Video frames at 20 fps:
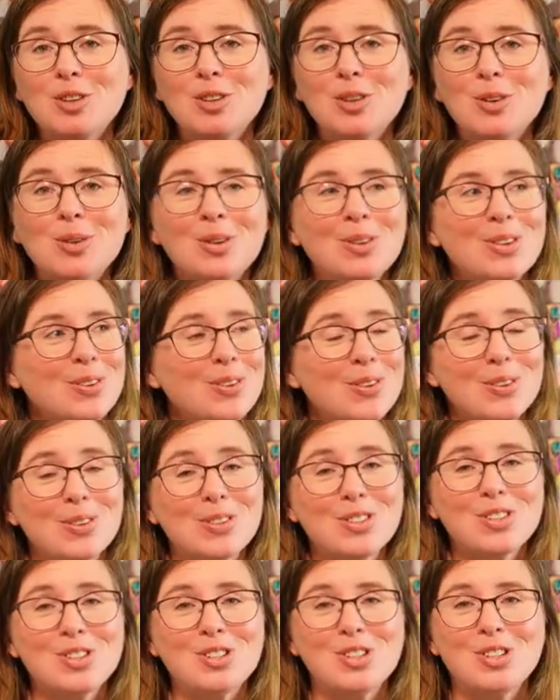you through
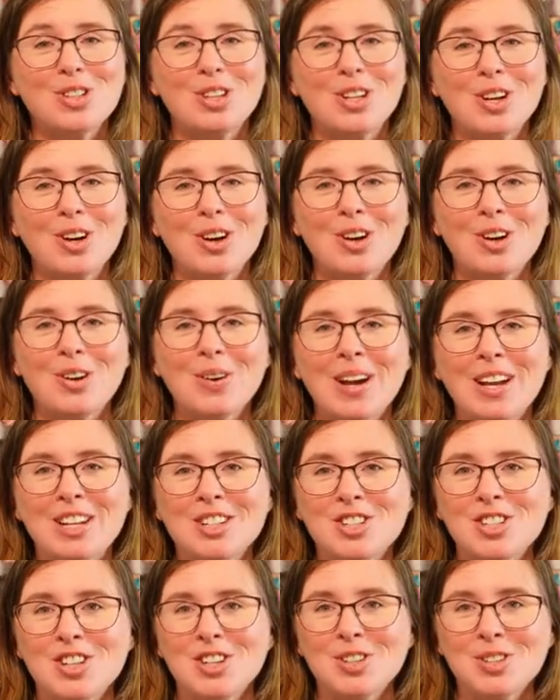the studio
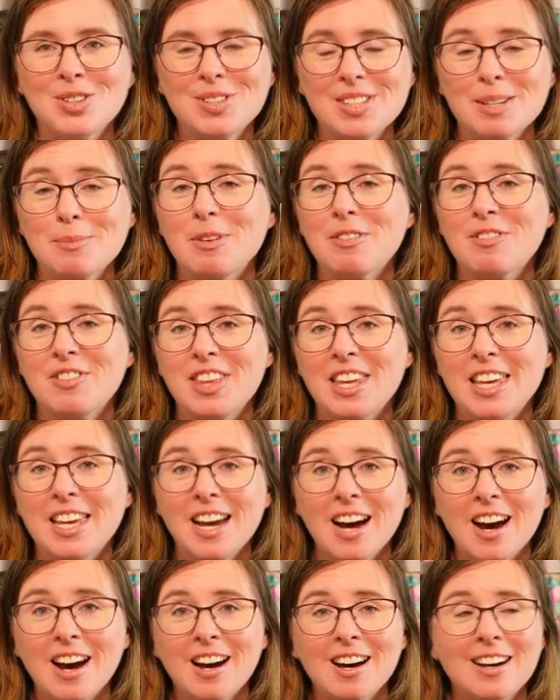and show you some of the
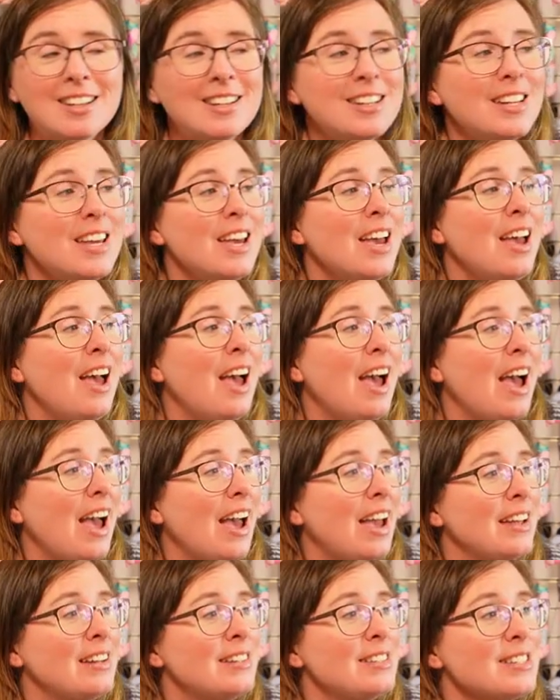yarn
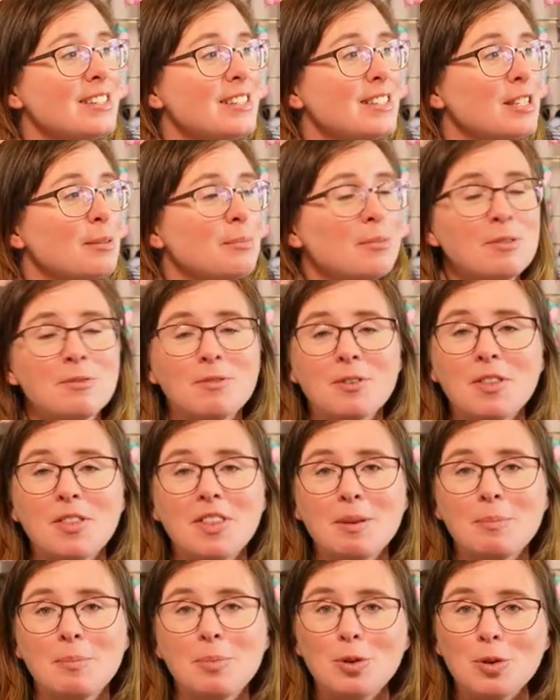and some of
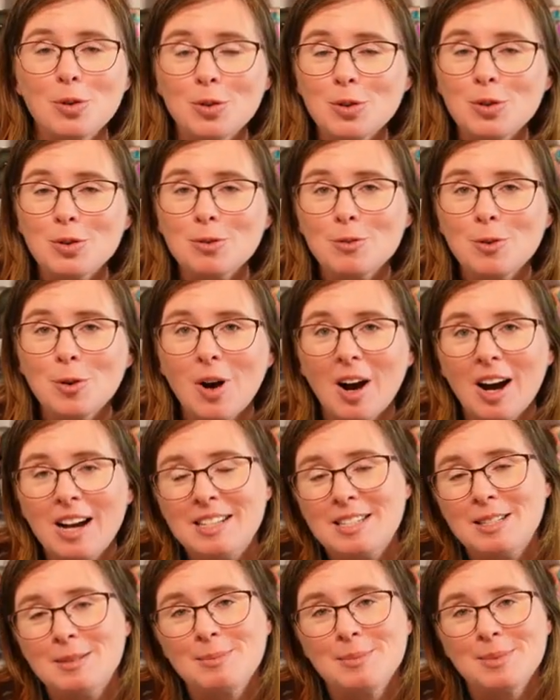the beautiful
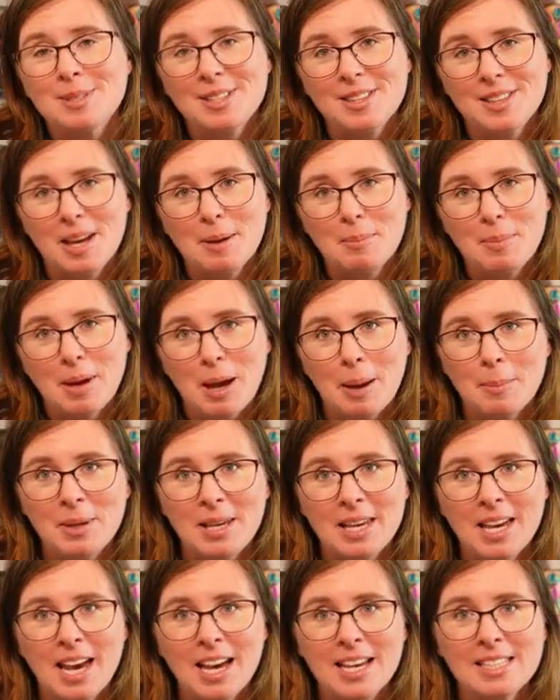items that
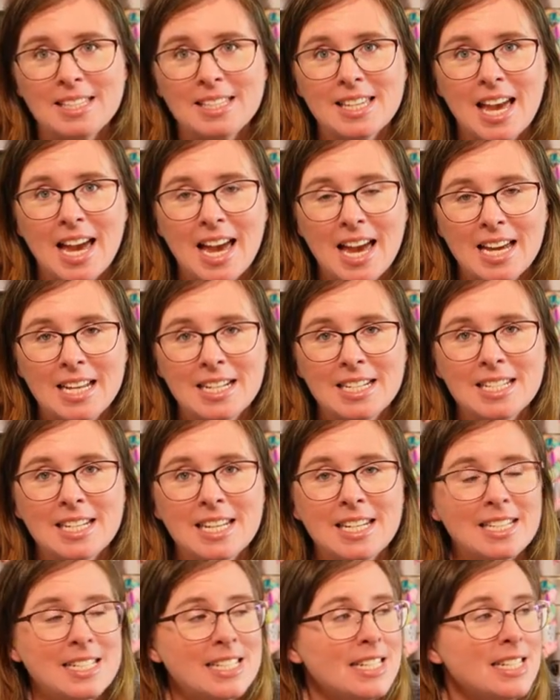Pammy has hand
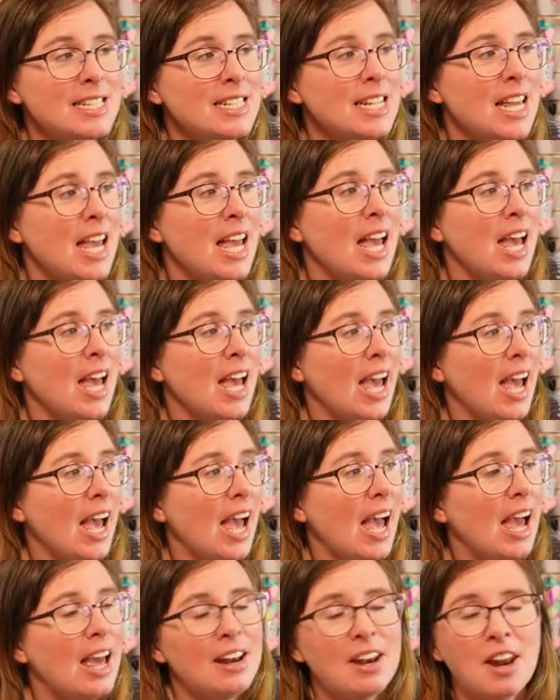knitted
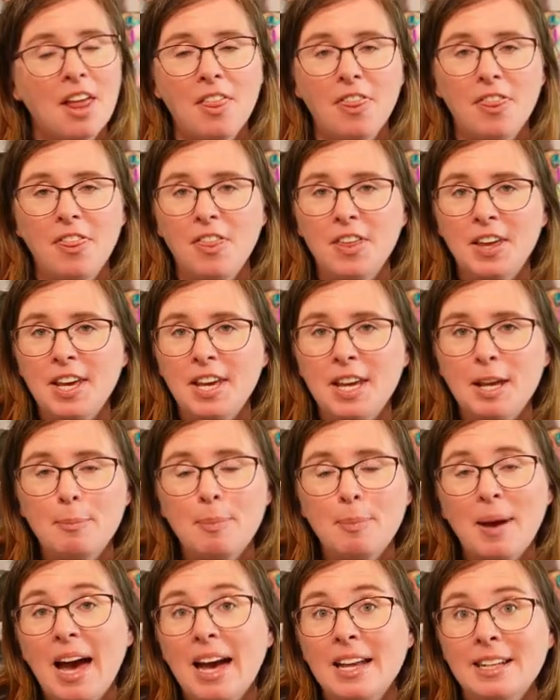and the
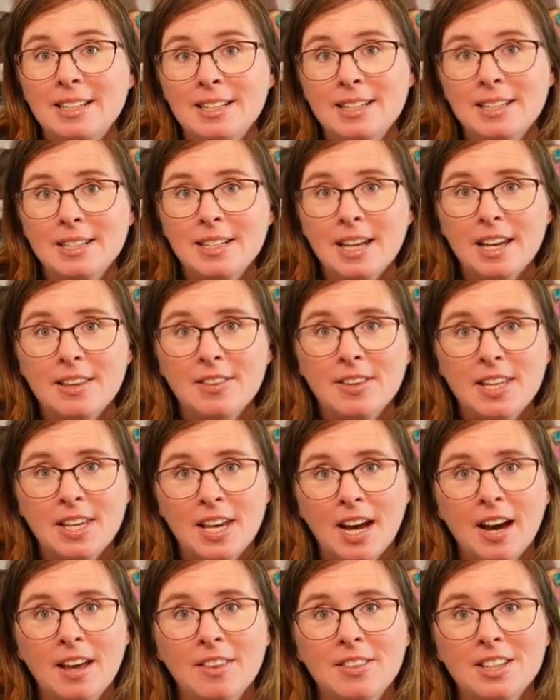pattern and the
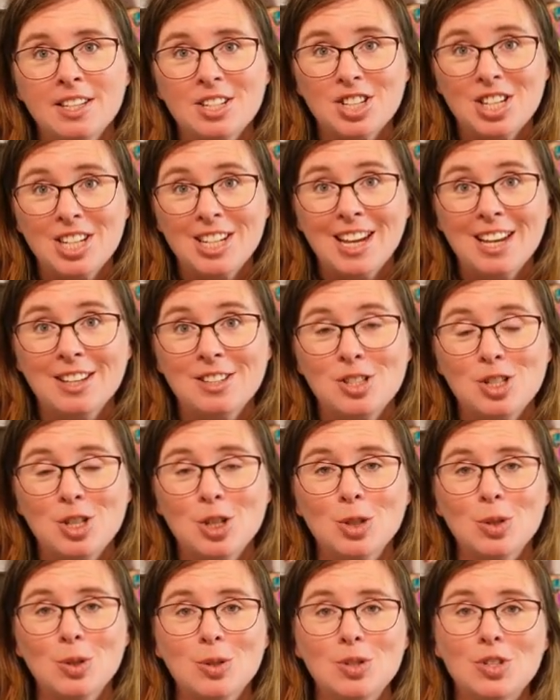yarn that she has
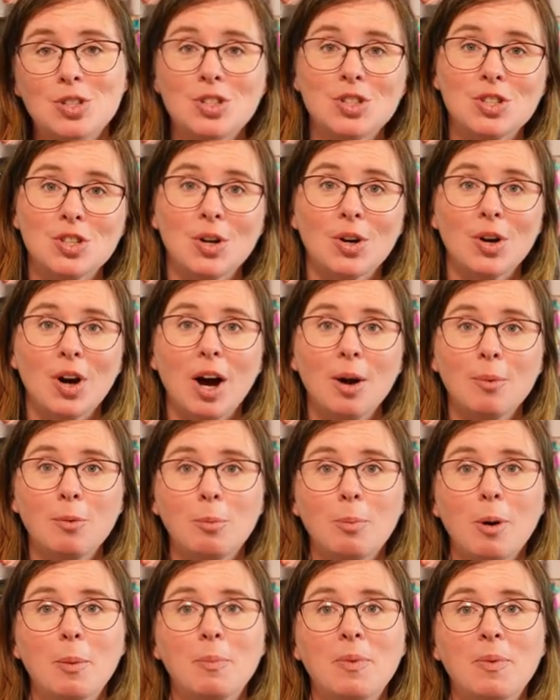used. So I will
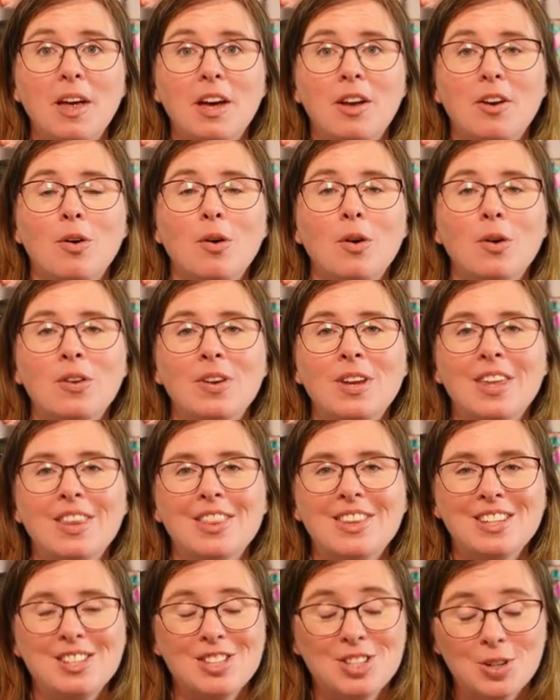pop that on
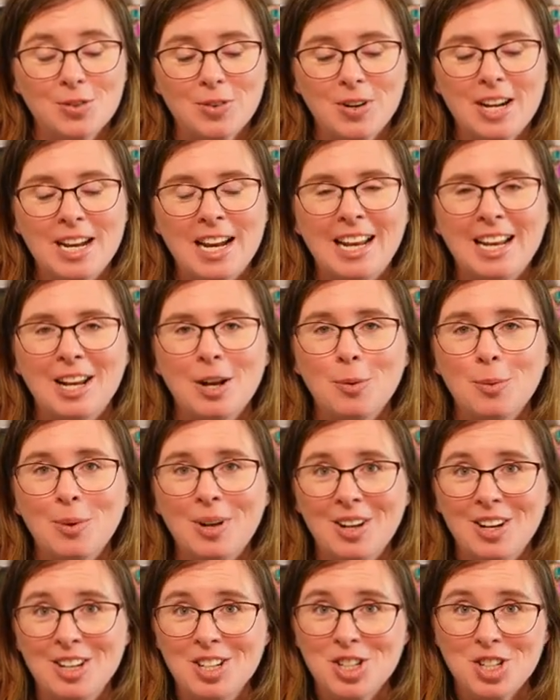the screen
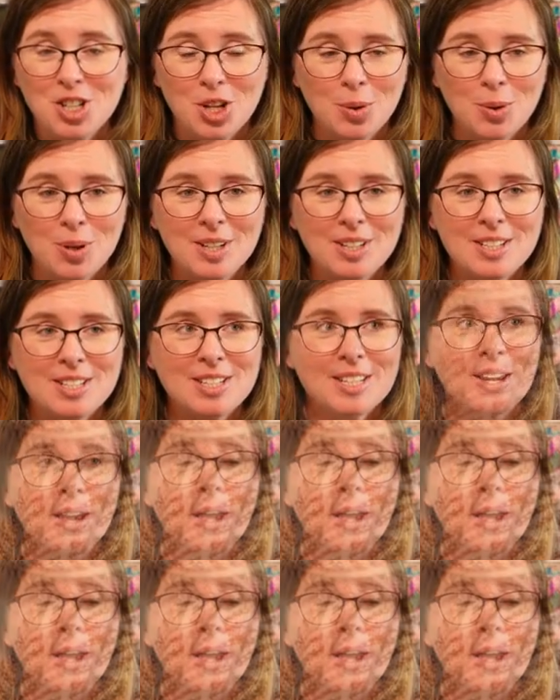when I show it.